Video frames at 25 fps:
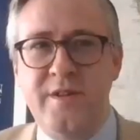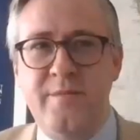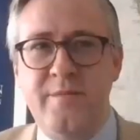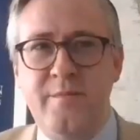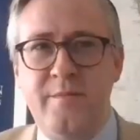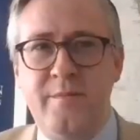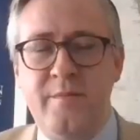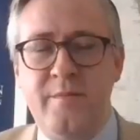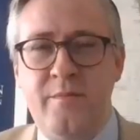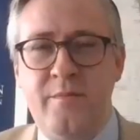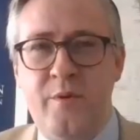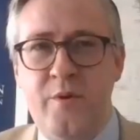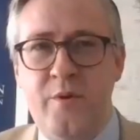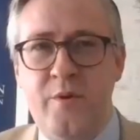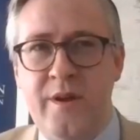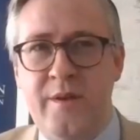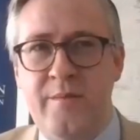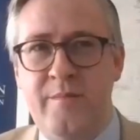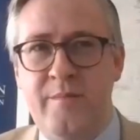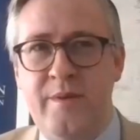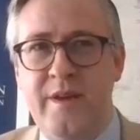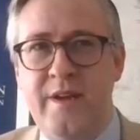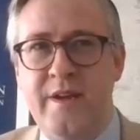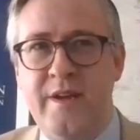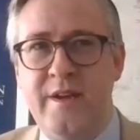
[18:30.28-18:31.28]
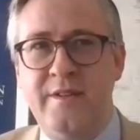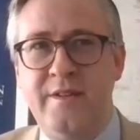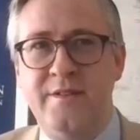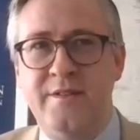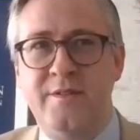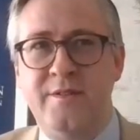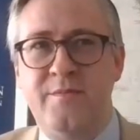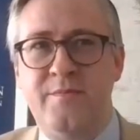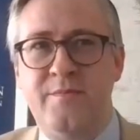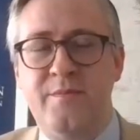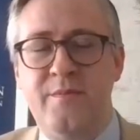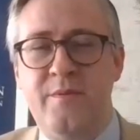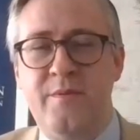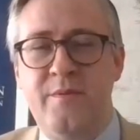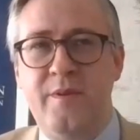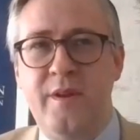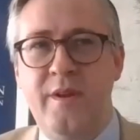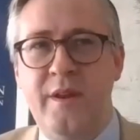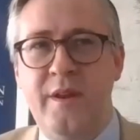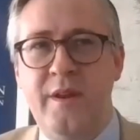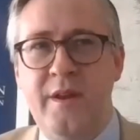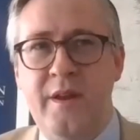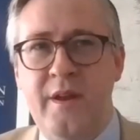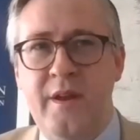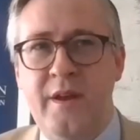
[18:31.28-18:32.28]
an interesting point, because
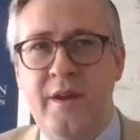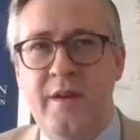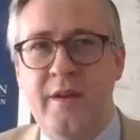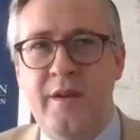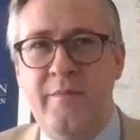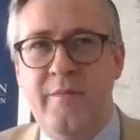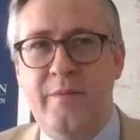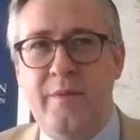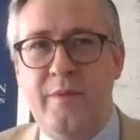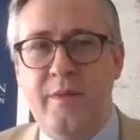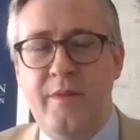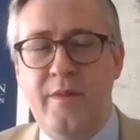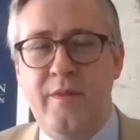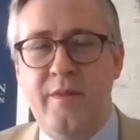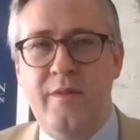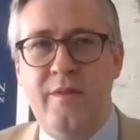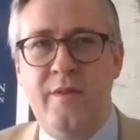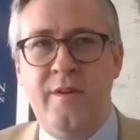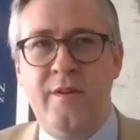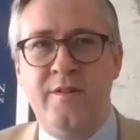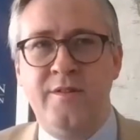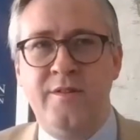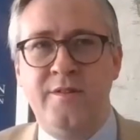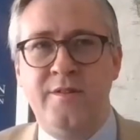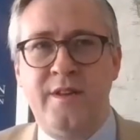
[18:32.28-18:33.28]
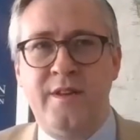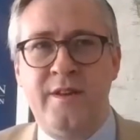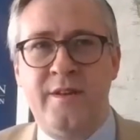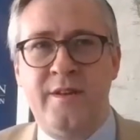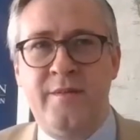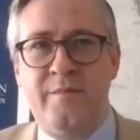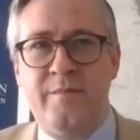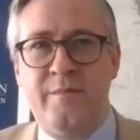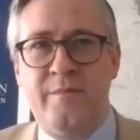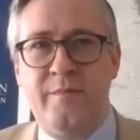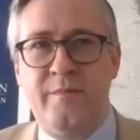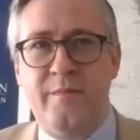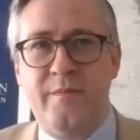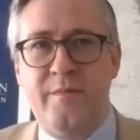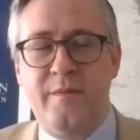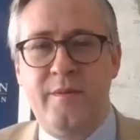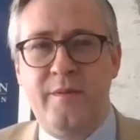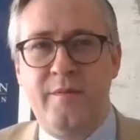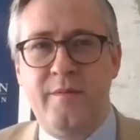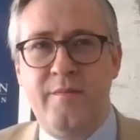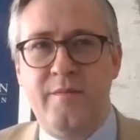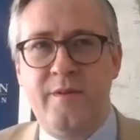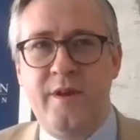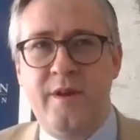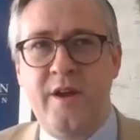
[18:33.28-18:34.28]
there's a
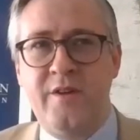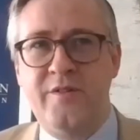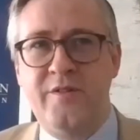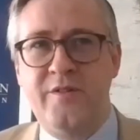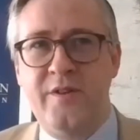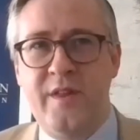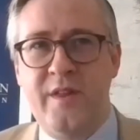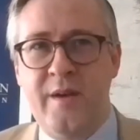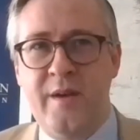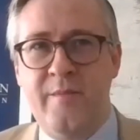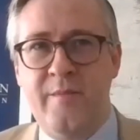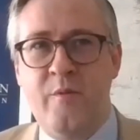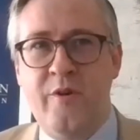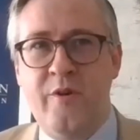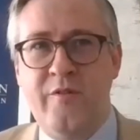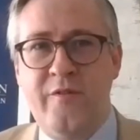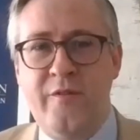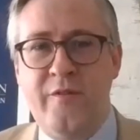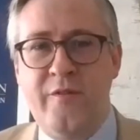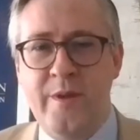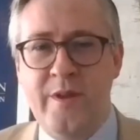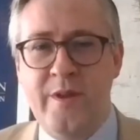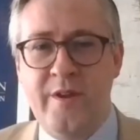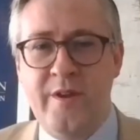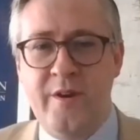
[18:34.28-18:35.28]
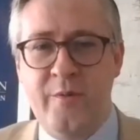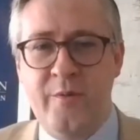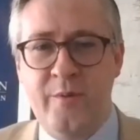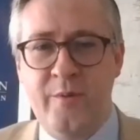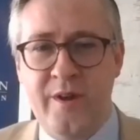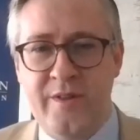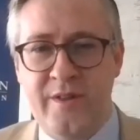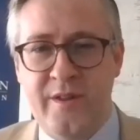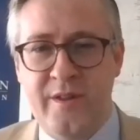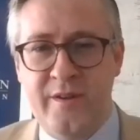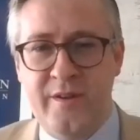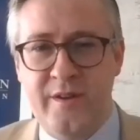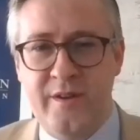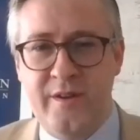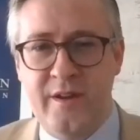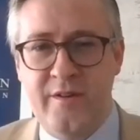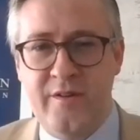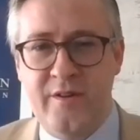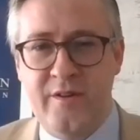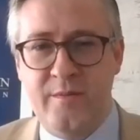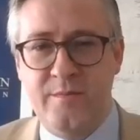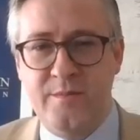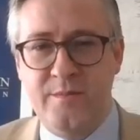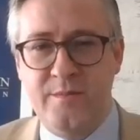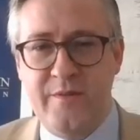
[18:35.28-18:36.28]
country that I'm more familiar with
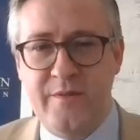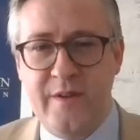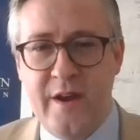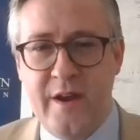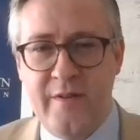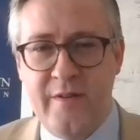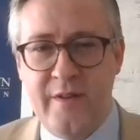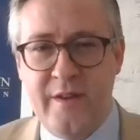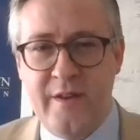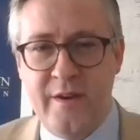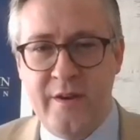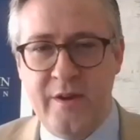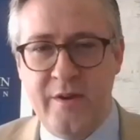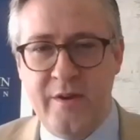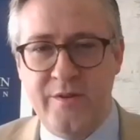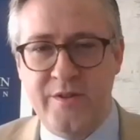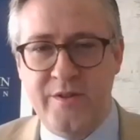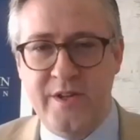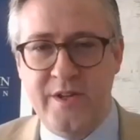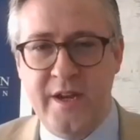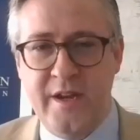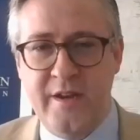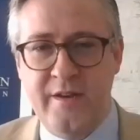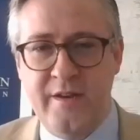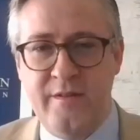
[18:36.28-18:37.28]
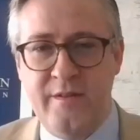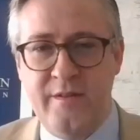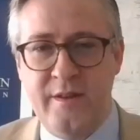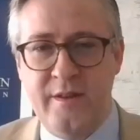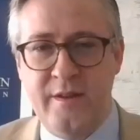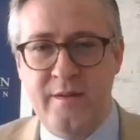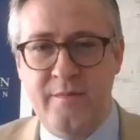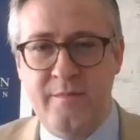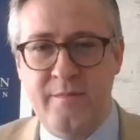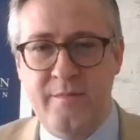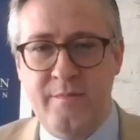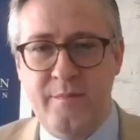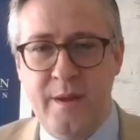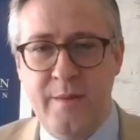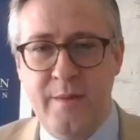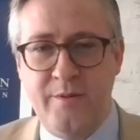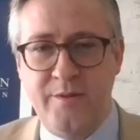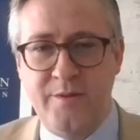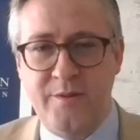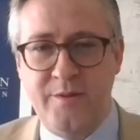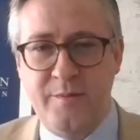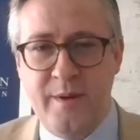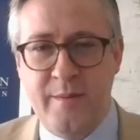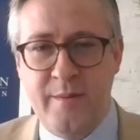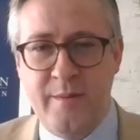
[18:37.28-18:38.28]
in terms of how they negotiate. The
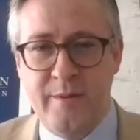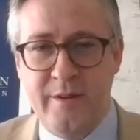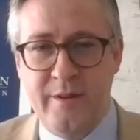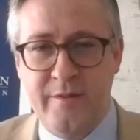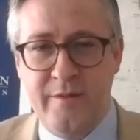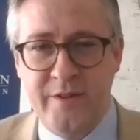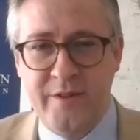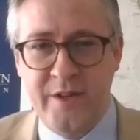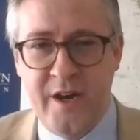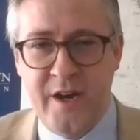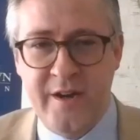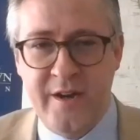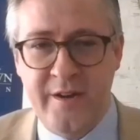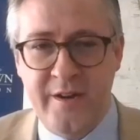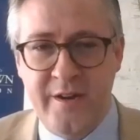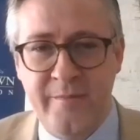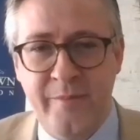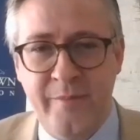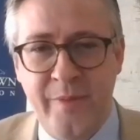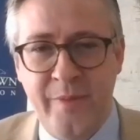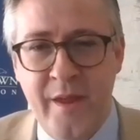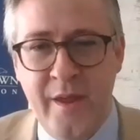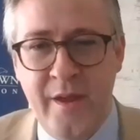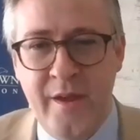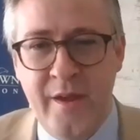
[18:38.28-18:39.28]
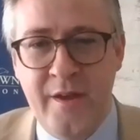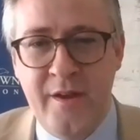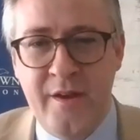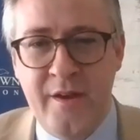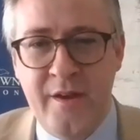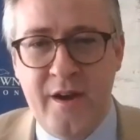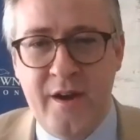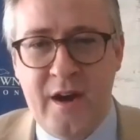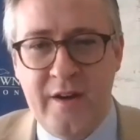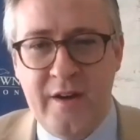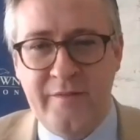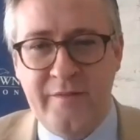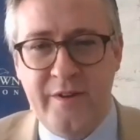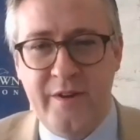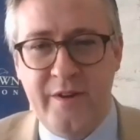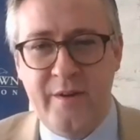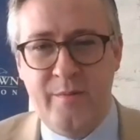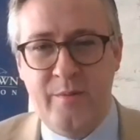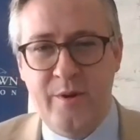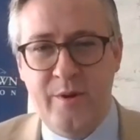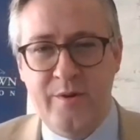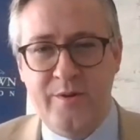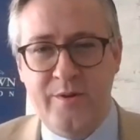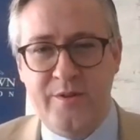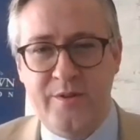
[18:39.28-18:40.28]
People's Republic of China
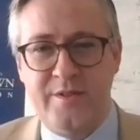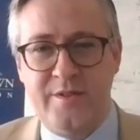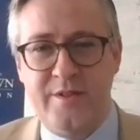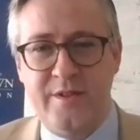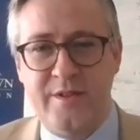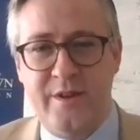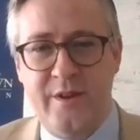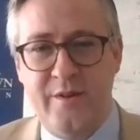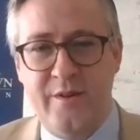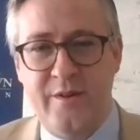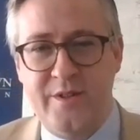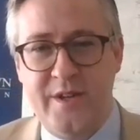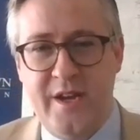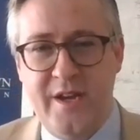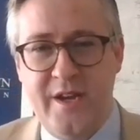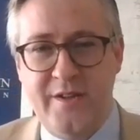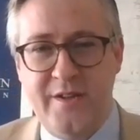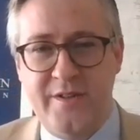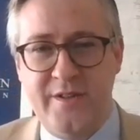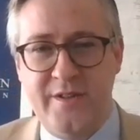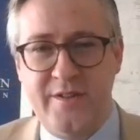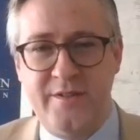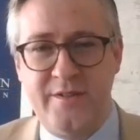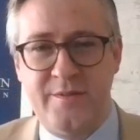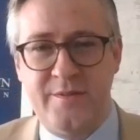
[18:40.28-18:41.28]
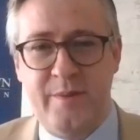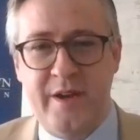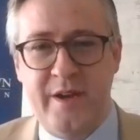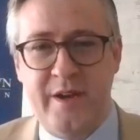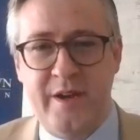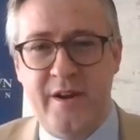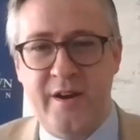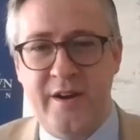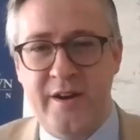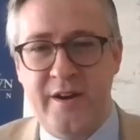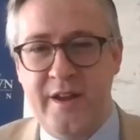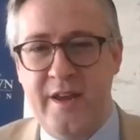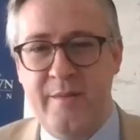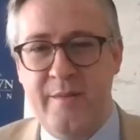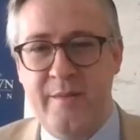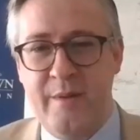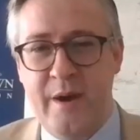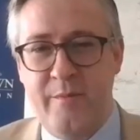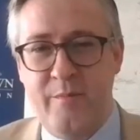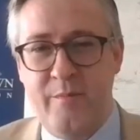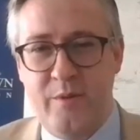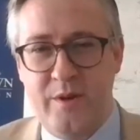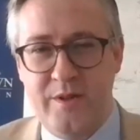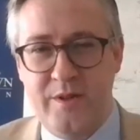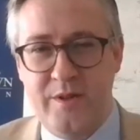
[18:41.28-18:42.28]
often approaches negotiations by
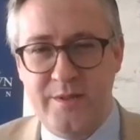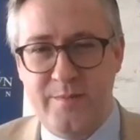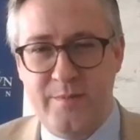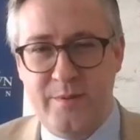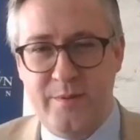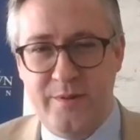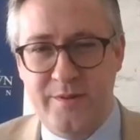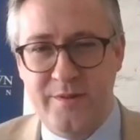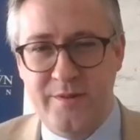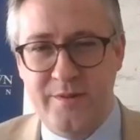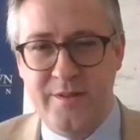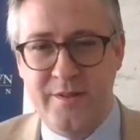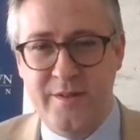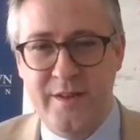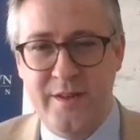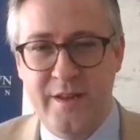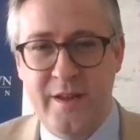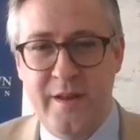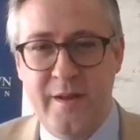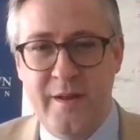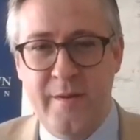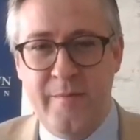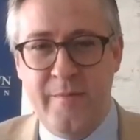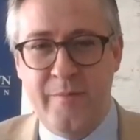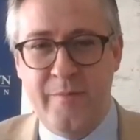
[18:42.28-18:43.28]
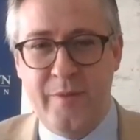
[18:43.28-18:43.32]
talking about principles,